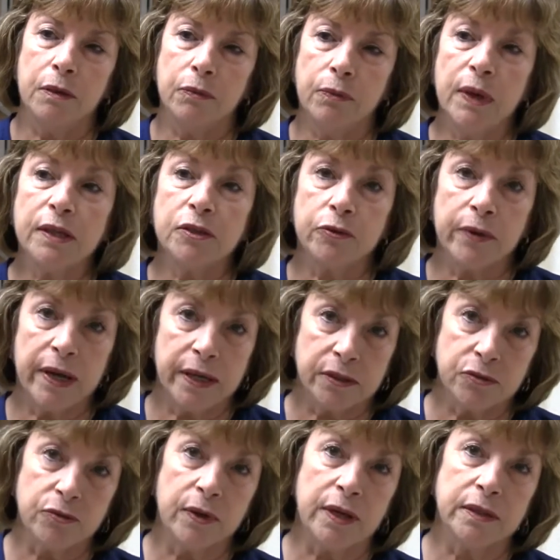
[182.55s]
regular
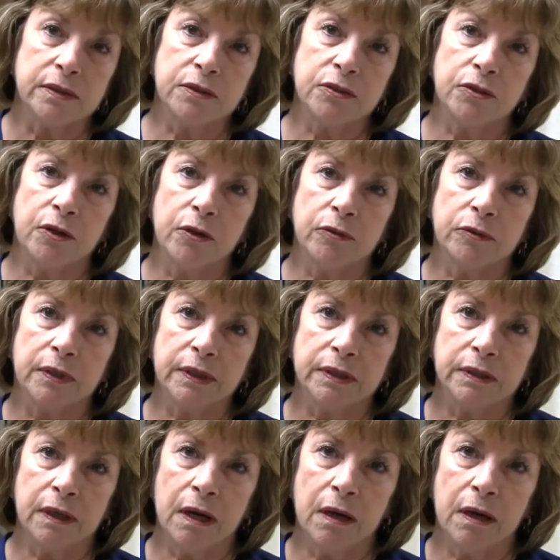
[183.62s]
x-rays, like